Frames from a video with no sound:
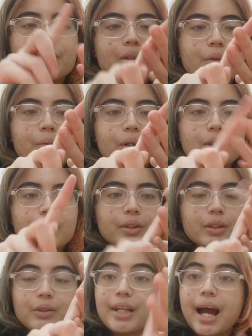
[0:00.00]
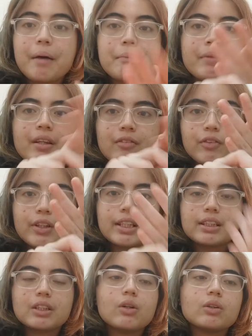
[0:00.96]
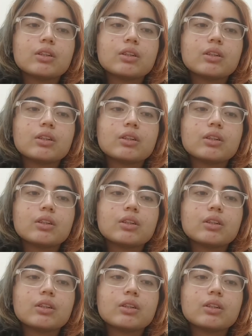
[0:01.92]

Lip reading: 21, yeah, 4 years ago.